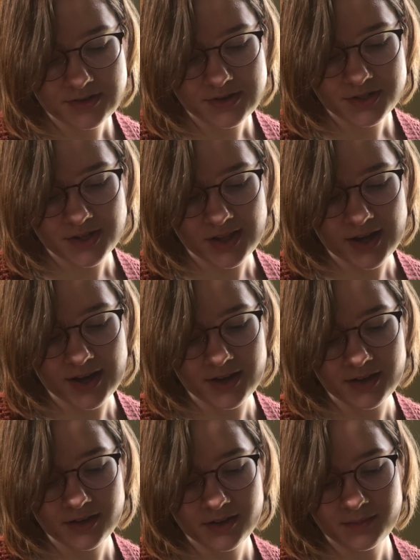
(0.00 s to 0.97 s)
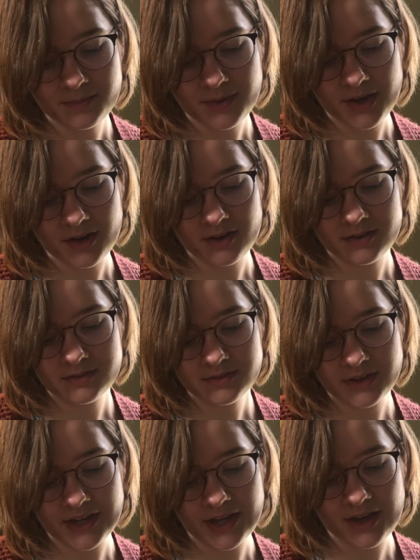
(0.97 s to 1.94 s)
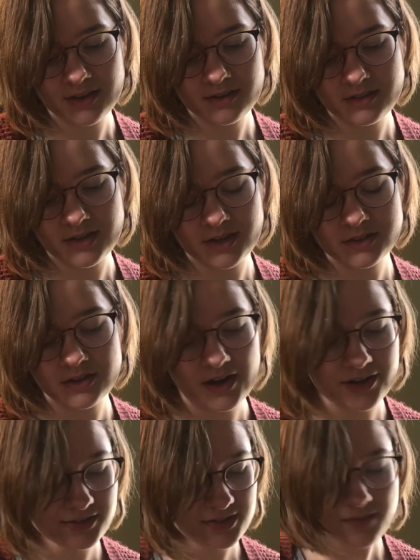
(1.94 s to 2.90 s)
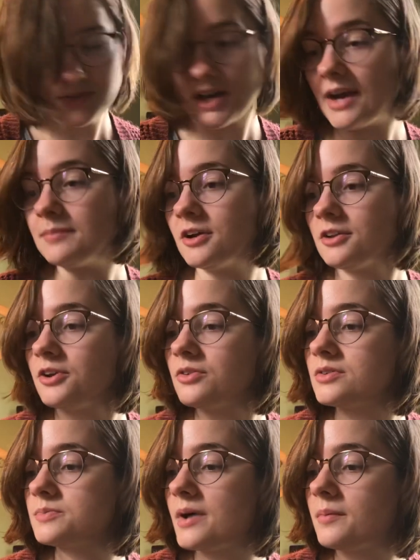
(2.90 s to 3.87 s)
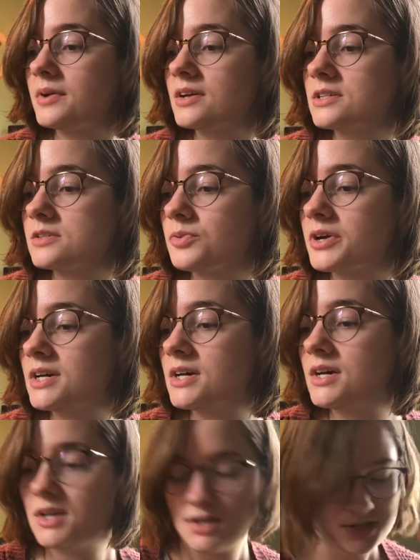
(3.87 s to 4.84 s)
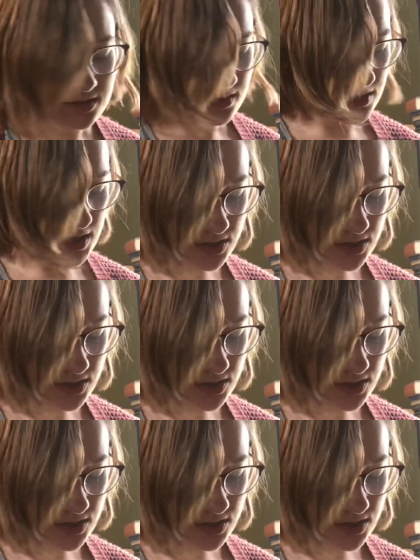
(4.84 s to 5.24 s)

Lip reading: Shall I compare, I can't think and talk at the same time, y'all know this about me at this point, thee